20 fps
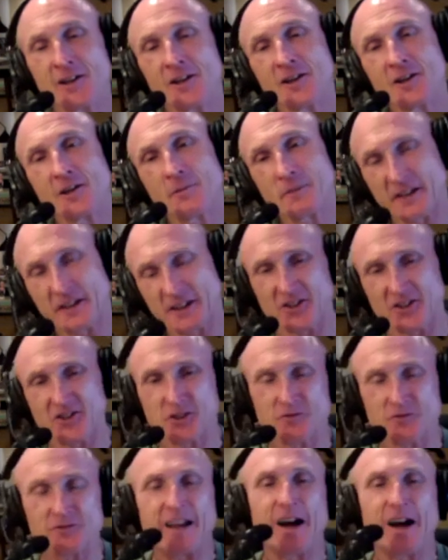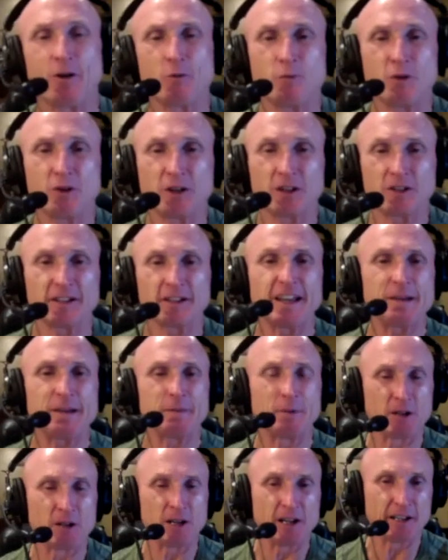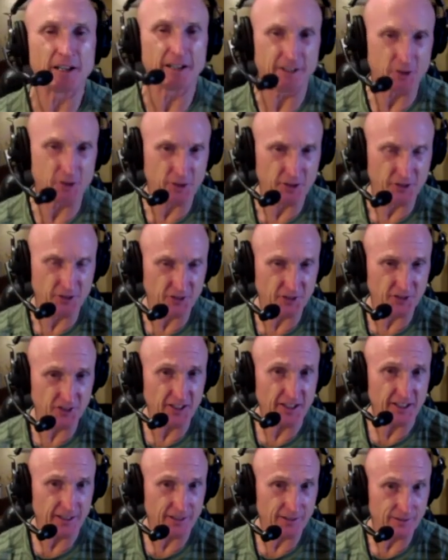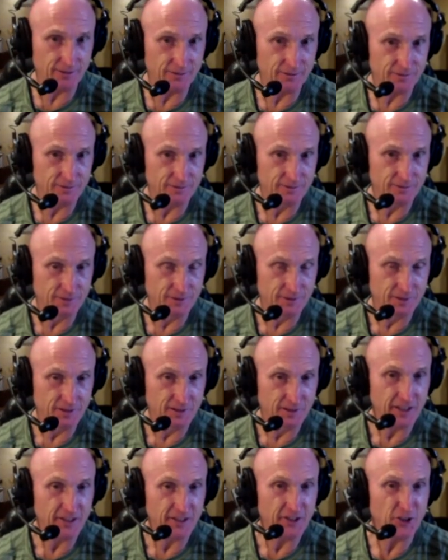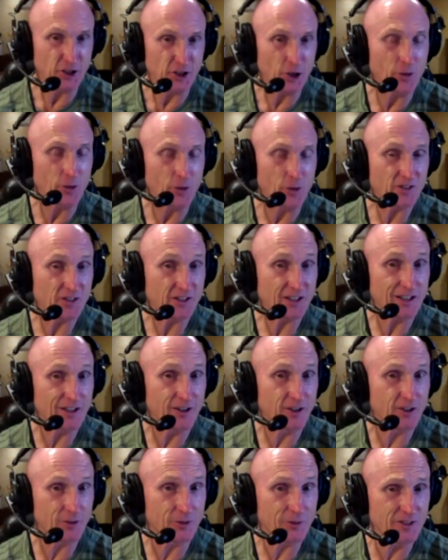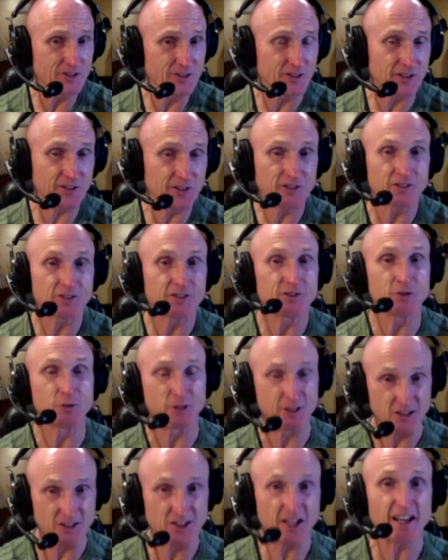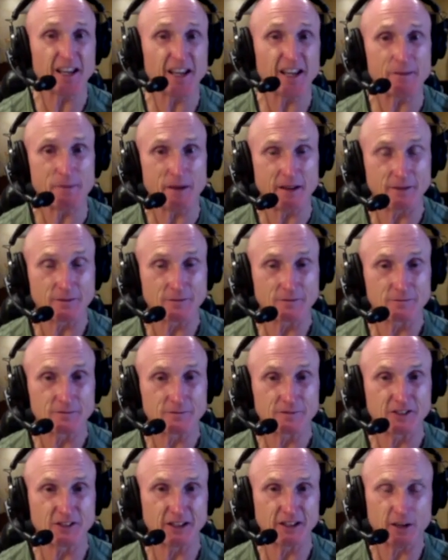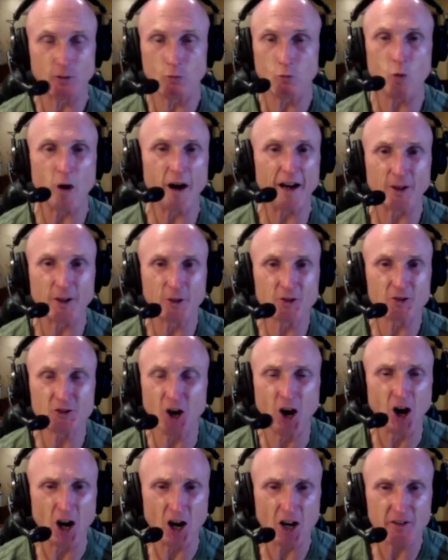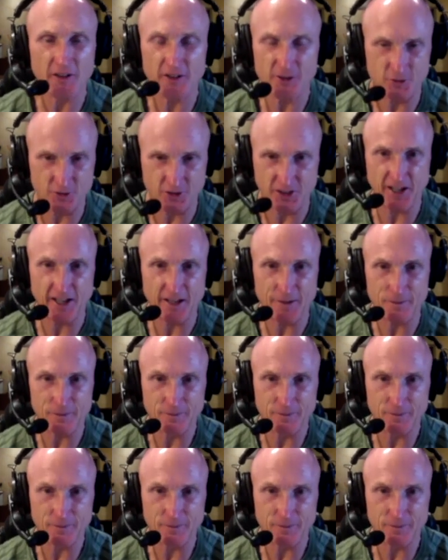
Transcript: because you've now put a label on it and you can see it and you know its characteristics, you can tame it. It's like a wild dog that you tame,